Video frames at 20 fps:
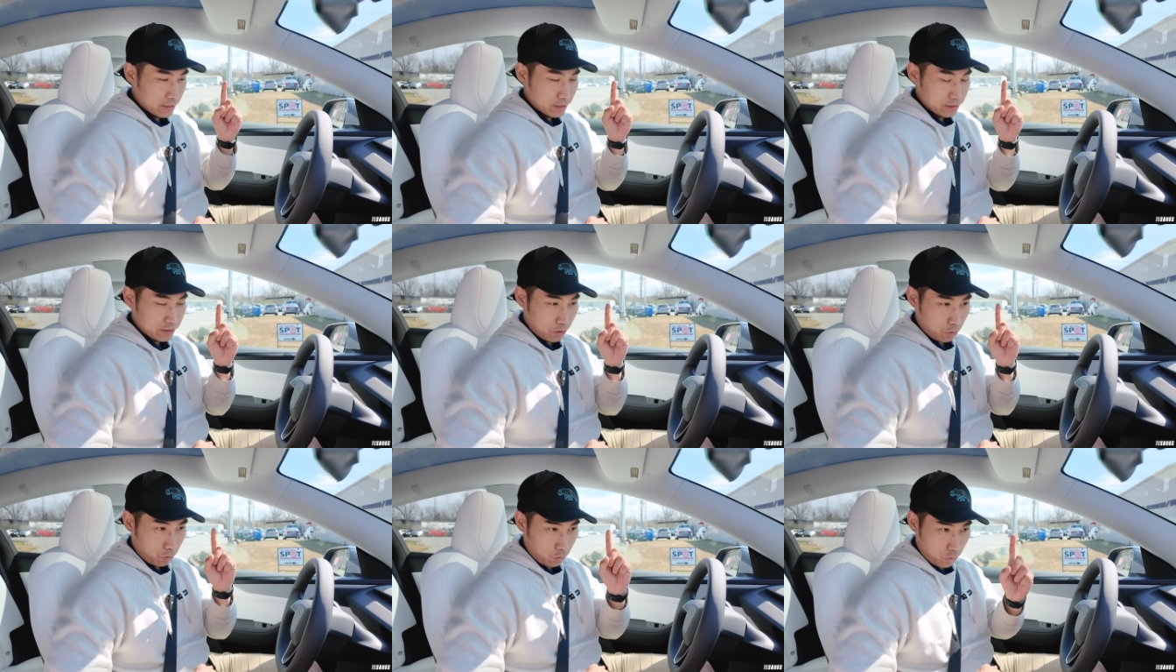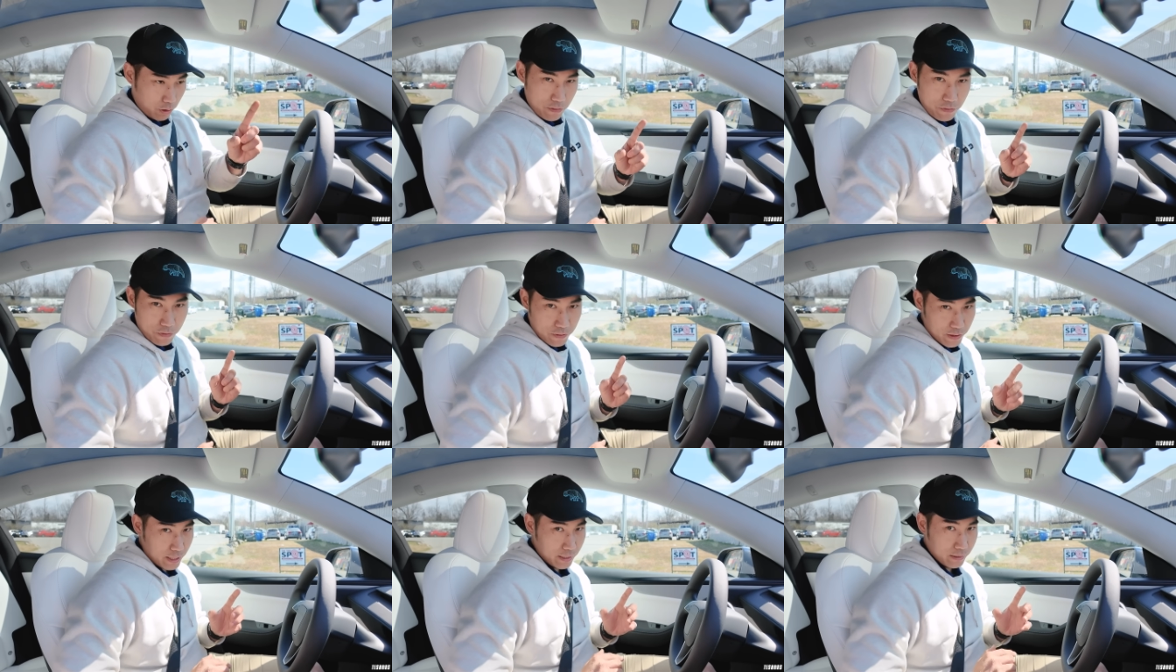So
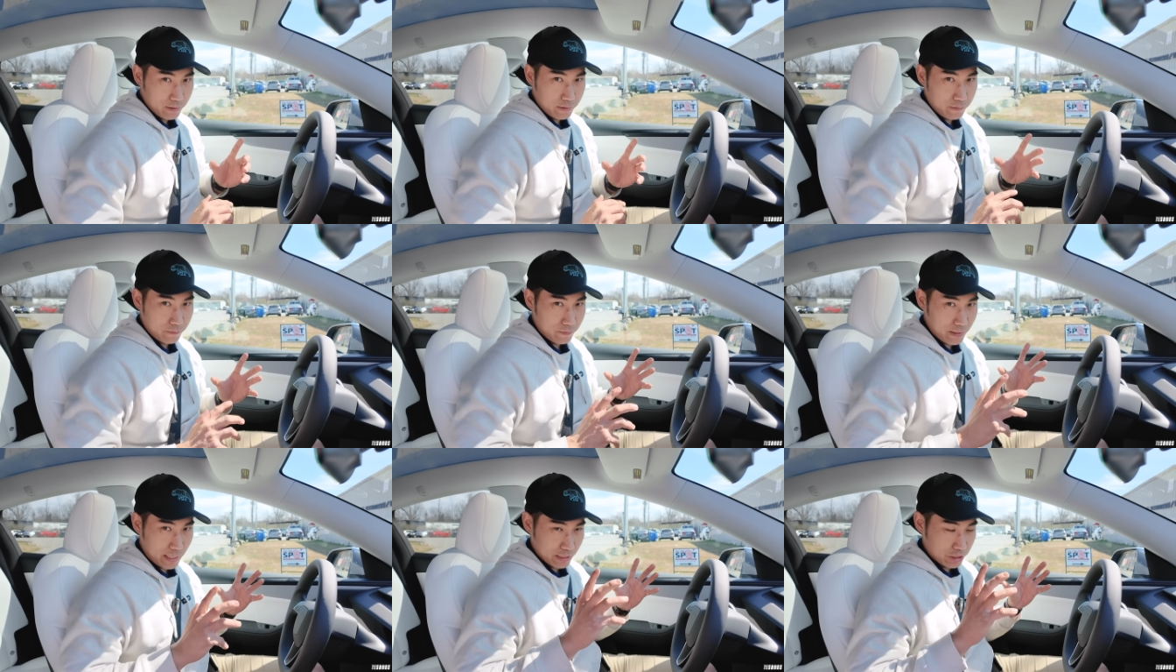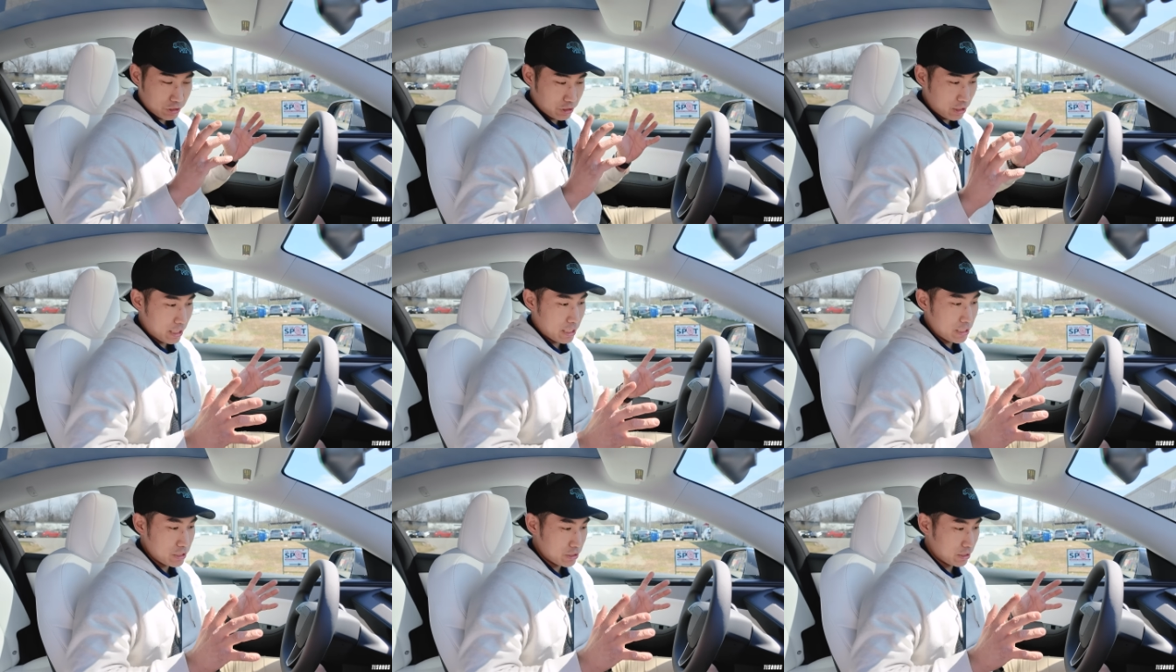one thing that
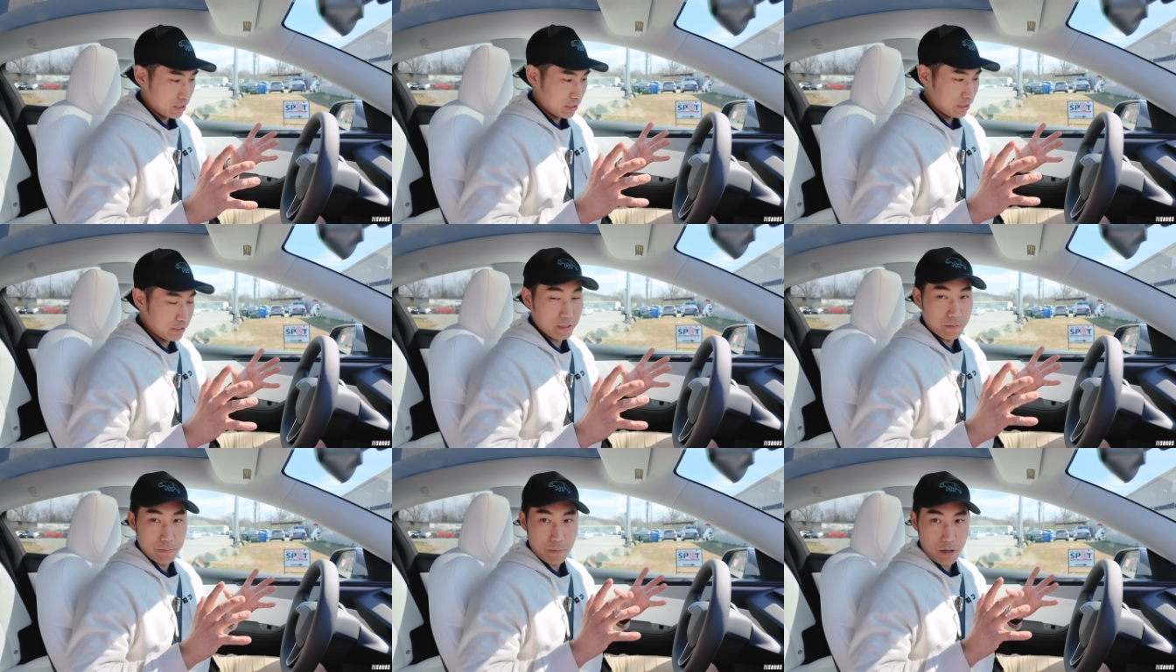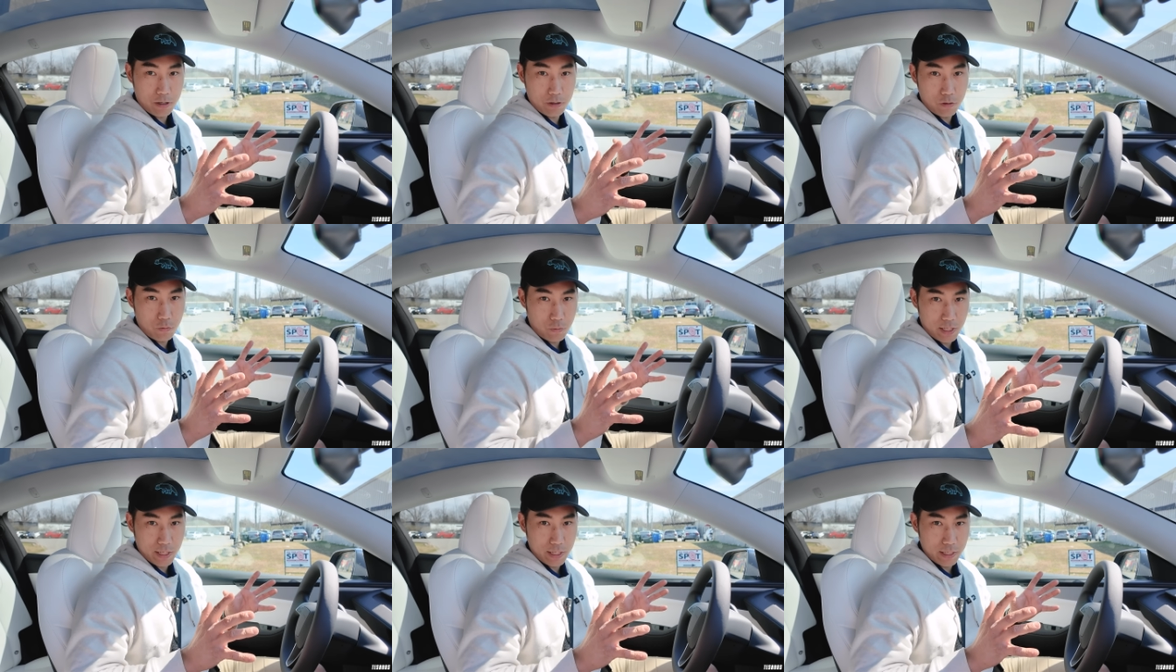changed in the
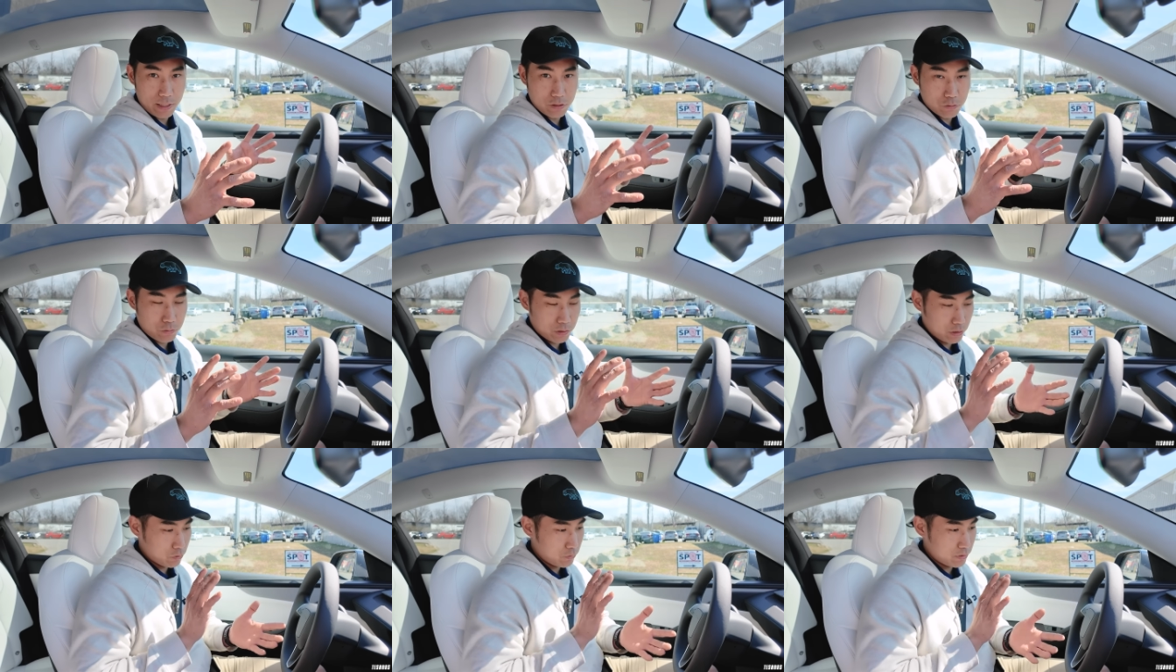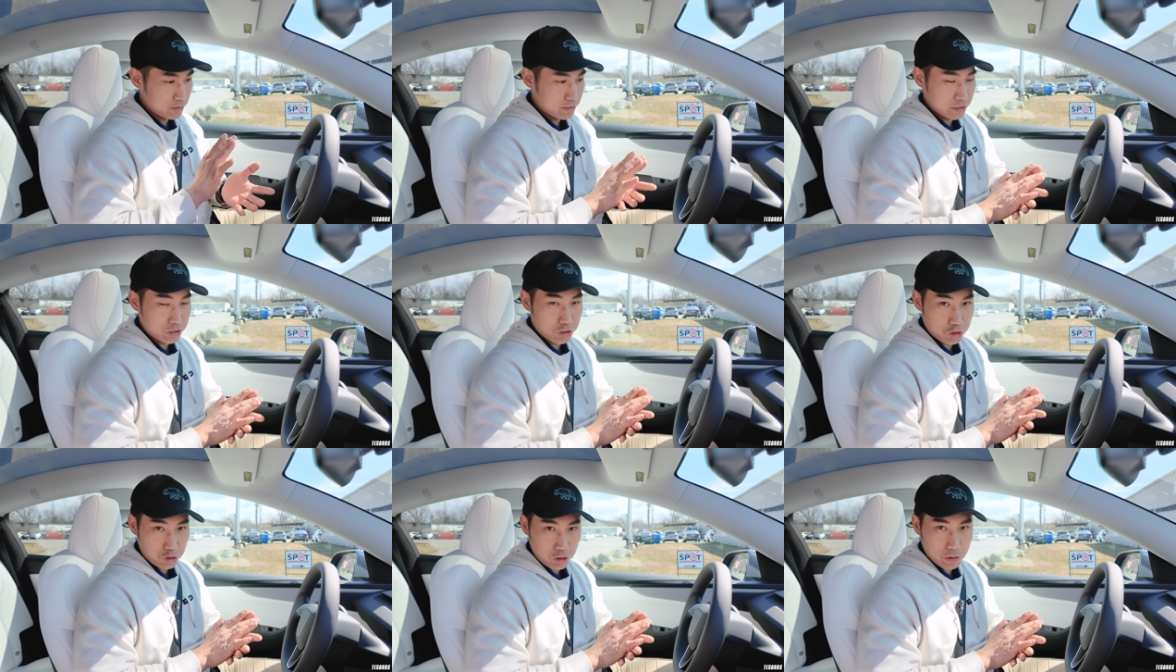Model Y twenty
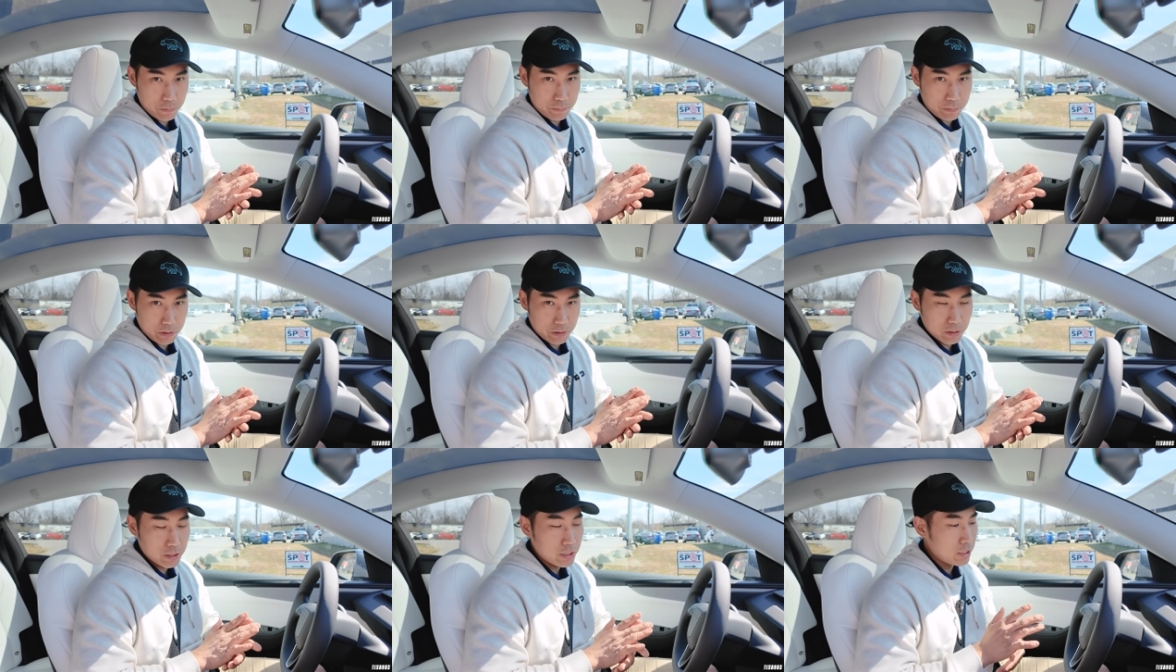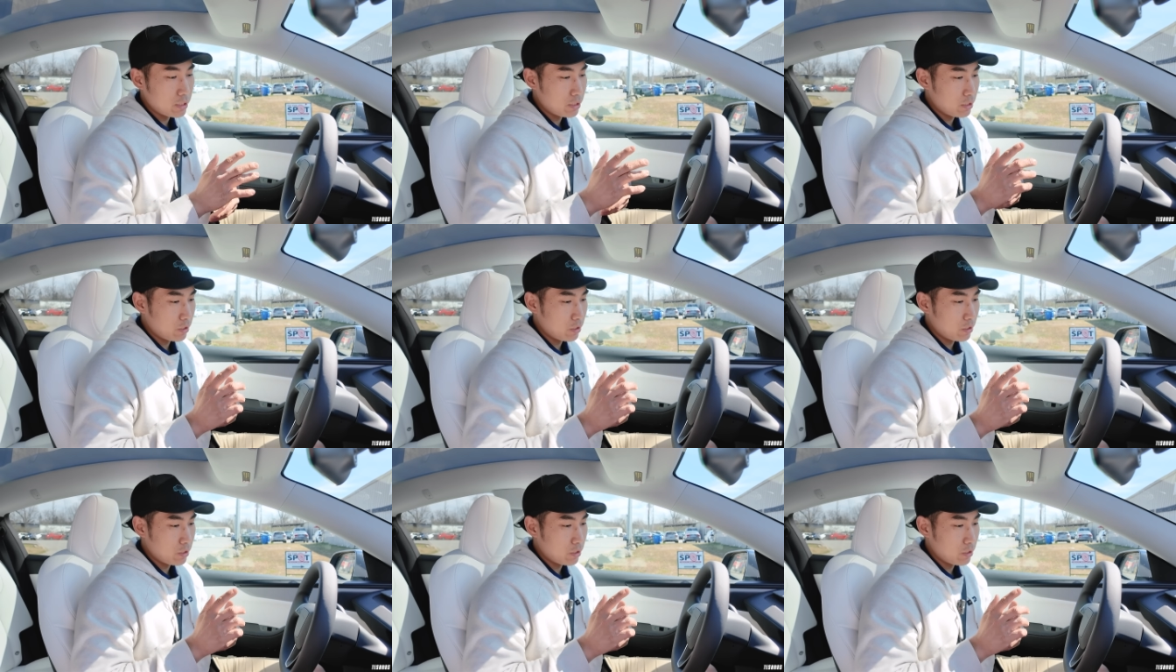twenty-six Juniper